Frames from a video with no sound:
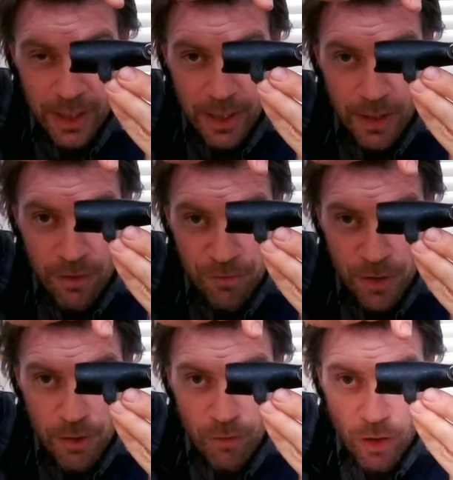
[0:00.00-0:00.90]
the
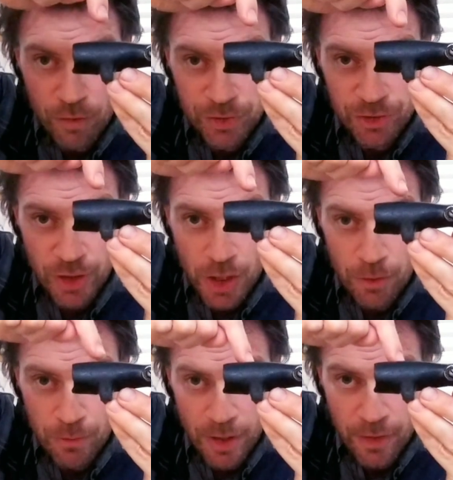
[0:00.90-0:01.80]
photograph
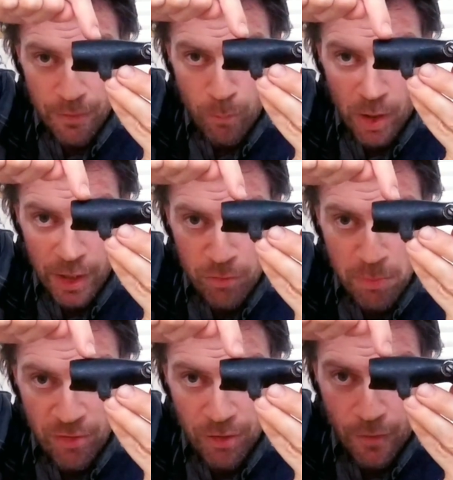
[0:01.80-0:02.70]
shown, one is
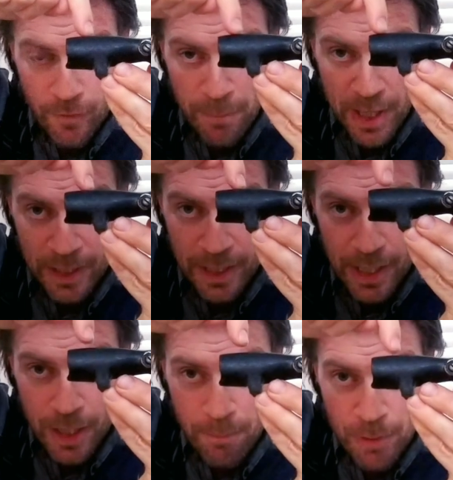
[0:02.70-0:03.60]
missing on the back
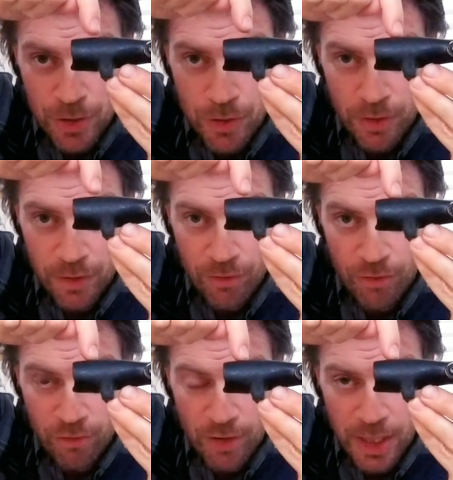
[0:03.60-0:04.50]
here, but you can
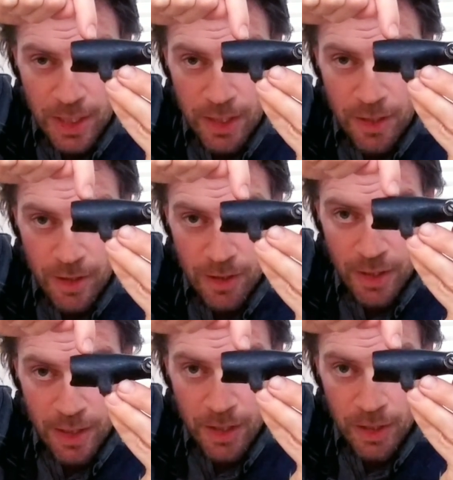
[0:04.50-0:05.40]
see
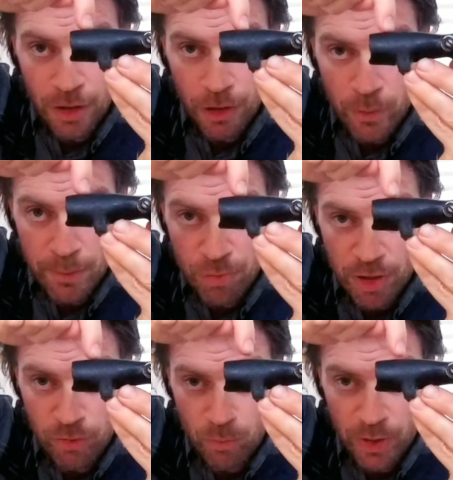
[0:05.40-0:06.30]
a glue
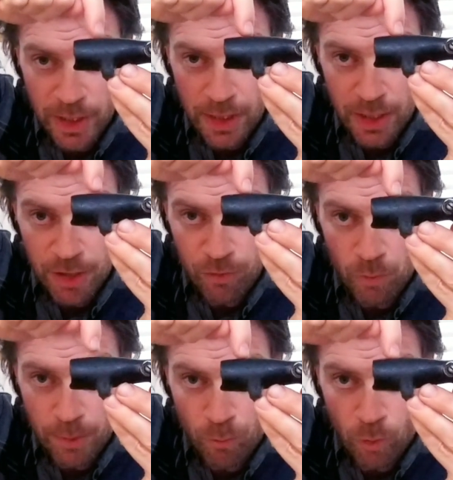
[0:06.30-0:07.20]
impression where another
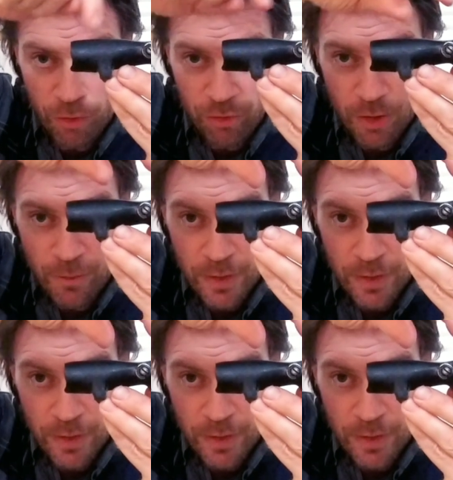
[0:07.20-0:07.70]
one was. So